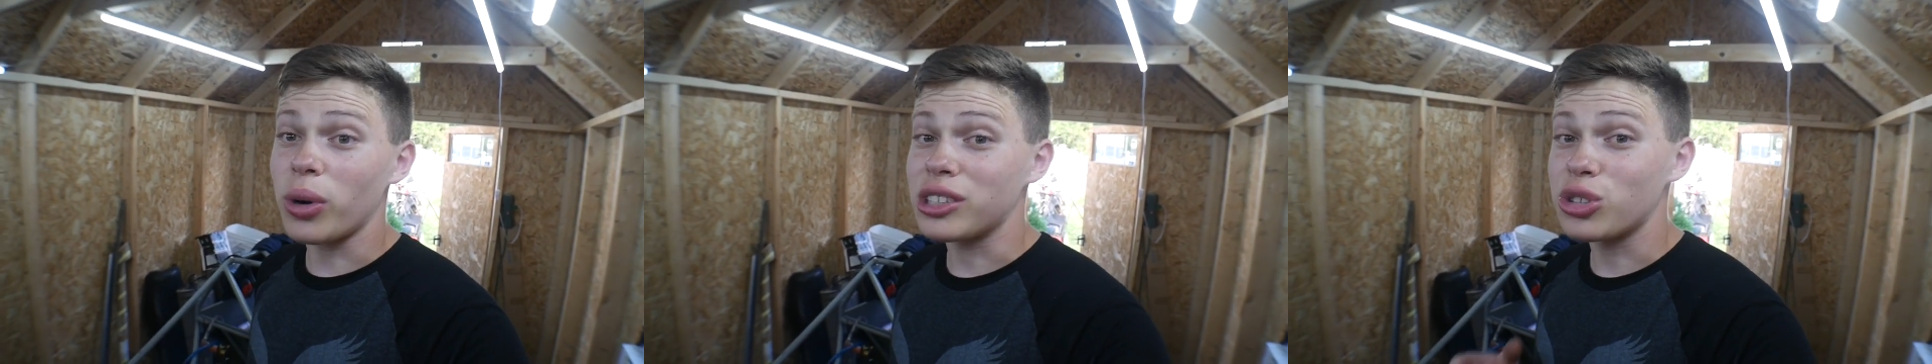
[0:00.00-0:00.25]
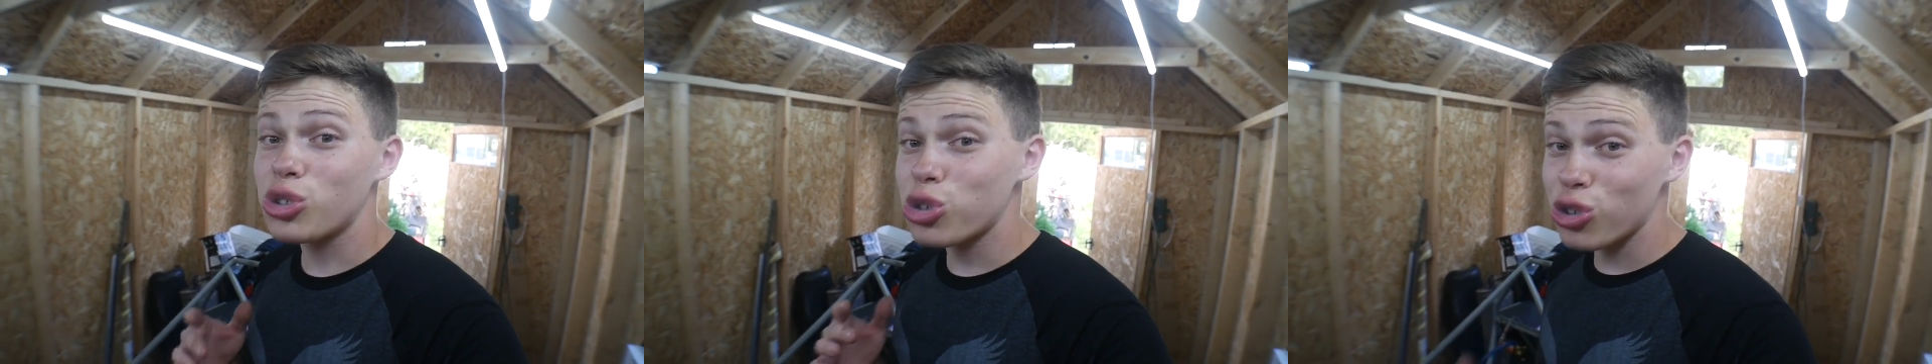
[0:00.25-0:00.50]

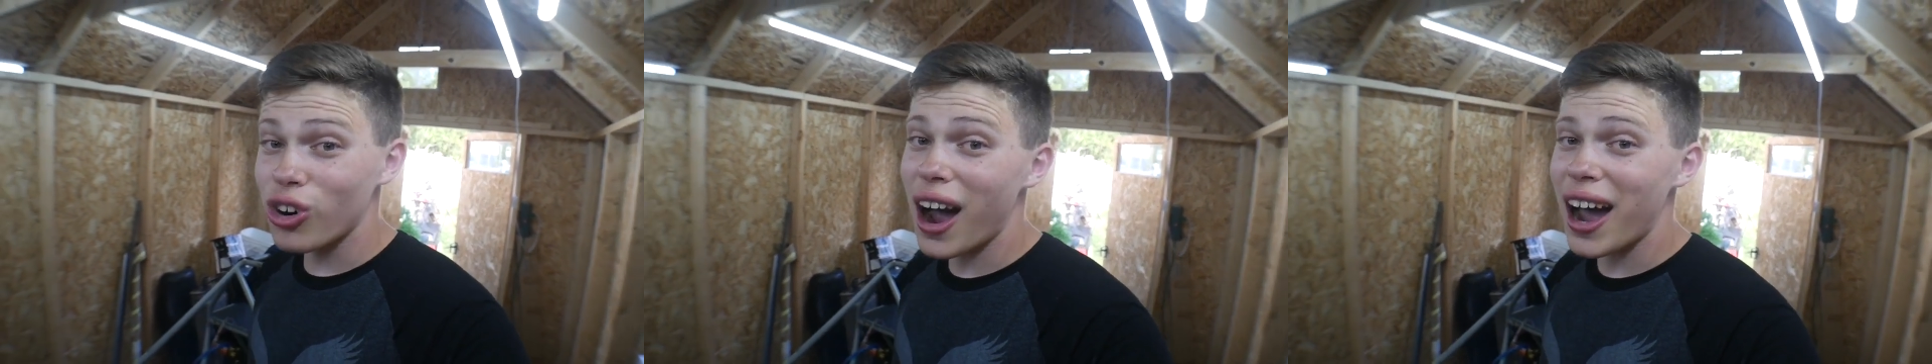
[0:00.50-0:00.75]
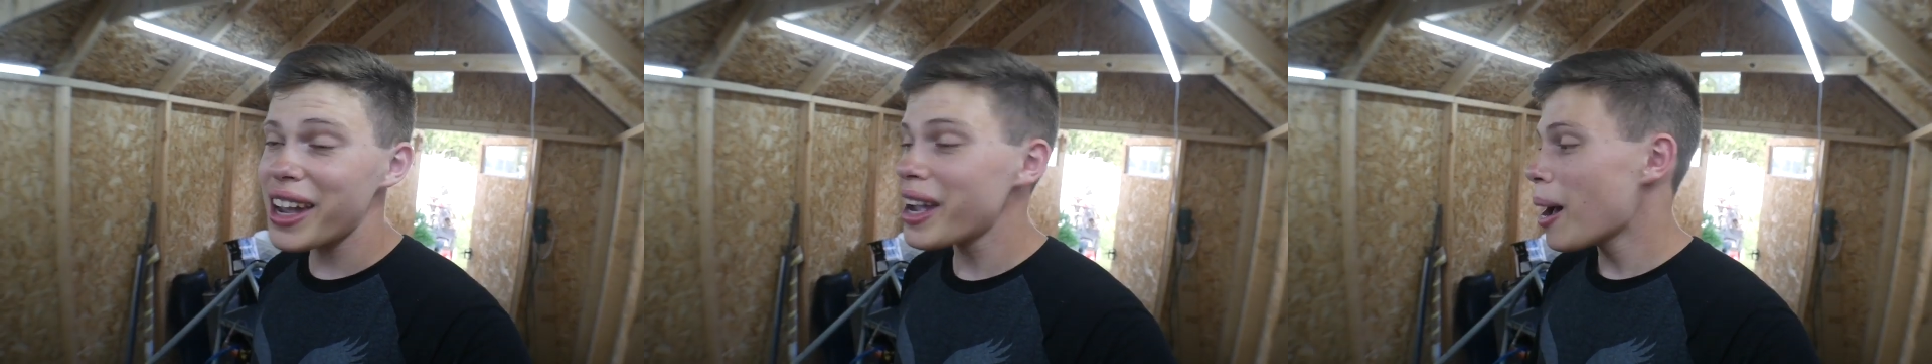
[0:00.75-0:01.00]
is
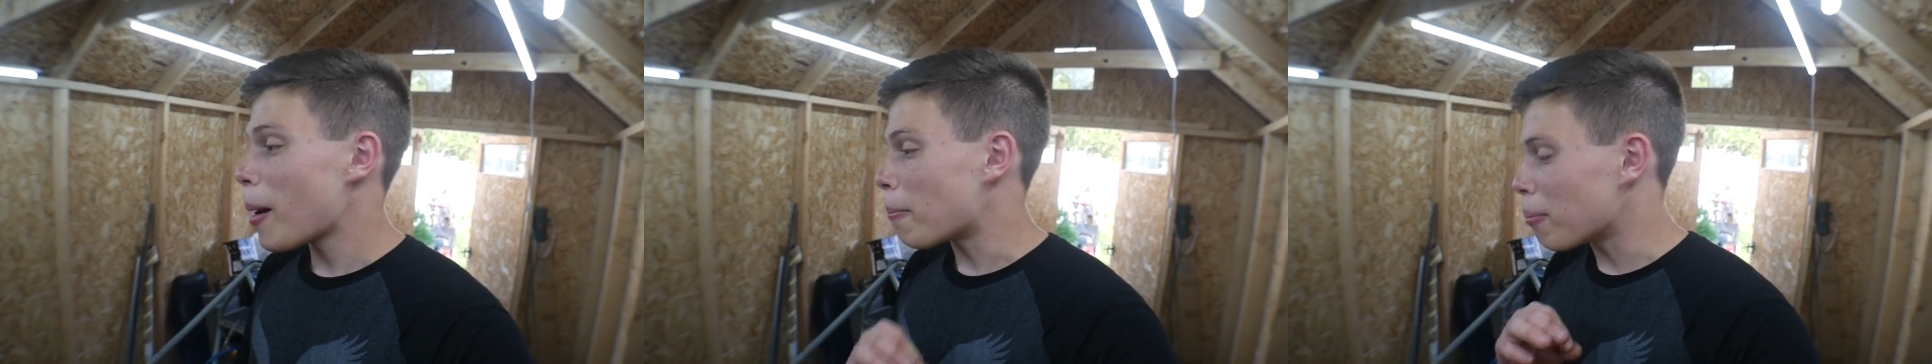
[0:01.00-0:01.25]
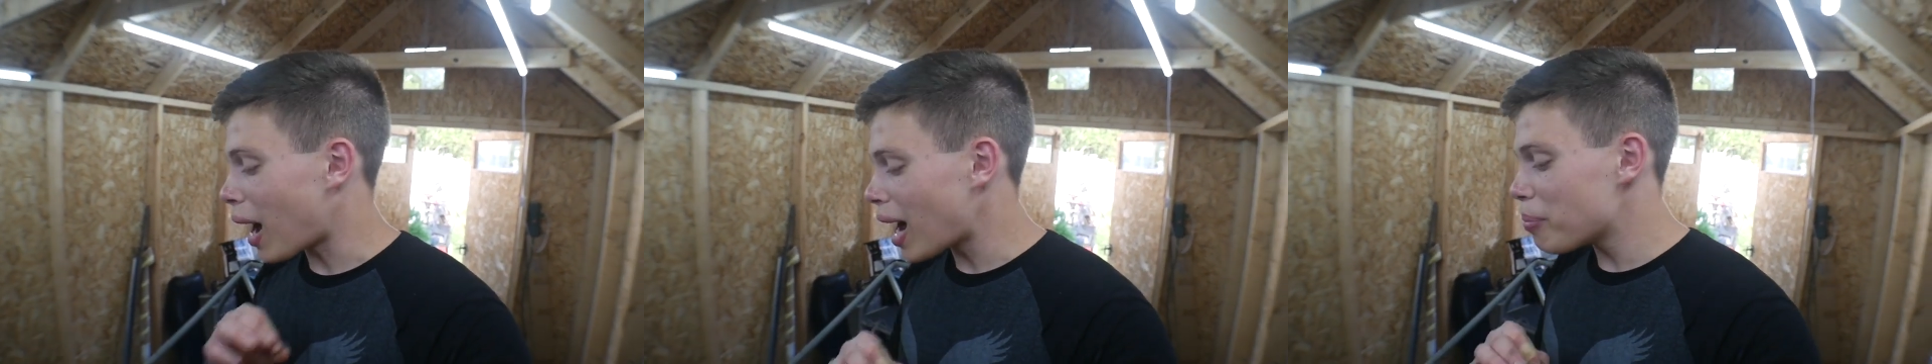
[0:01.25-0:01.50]
try
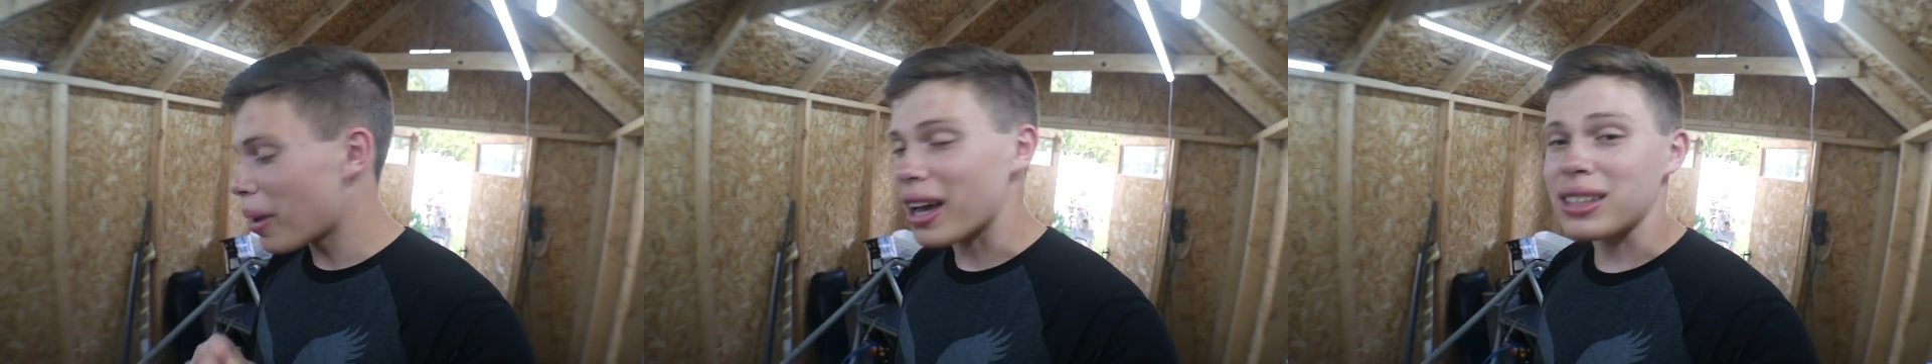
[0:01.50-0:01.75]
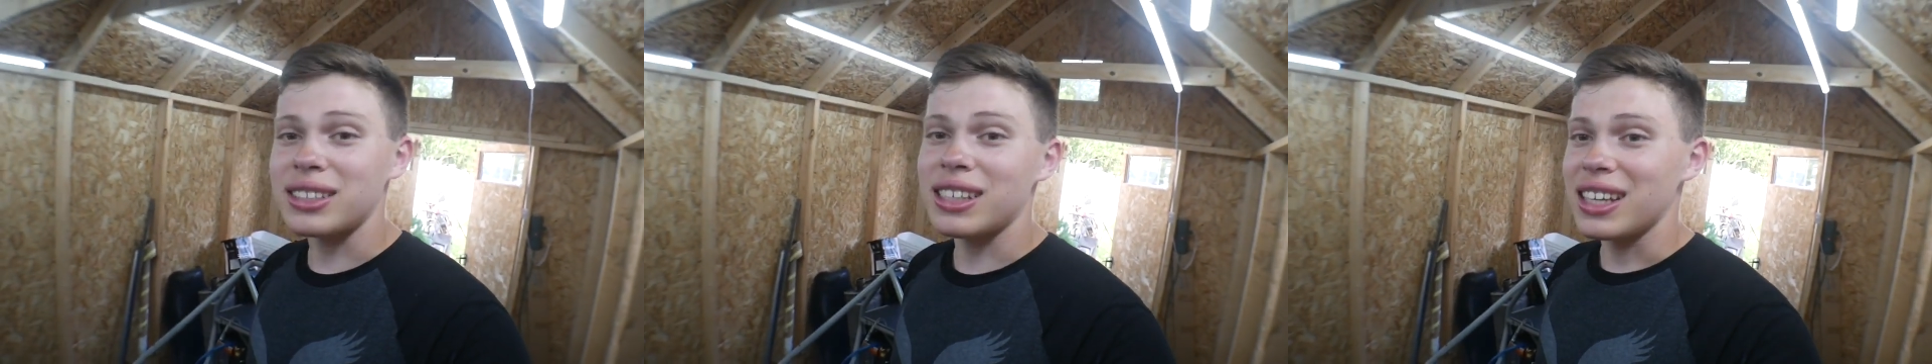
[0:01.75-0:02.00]
my
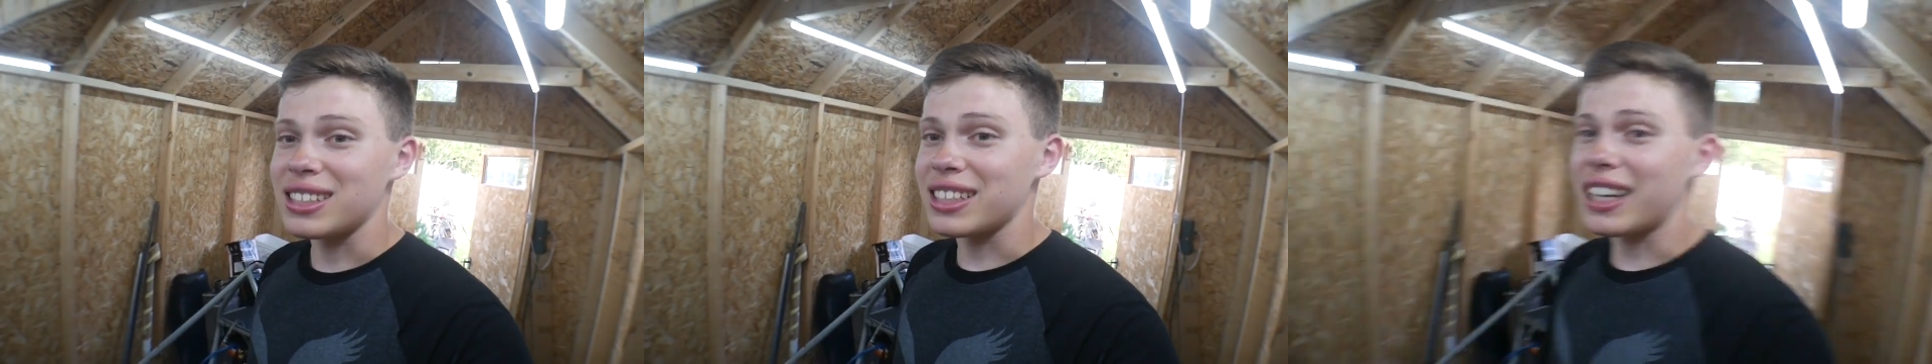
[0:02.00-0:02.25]
best to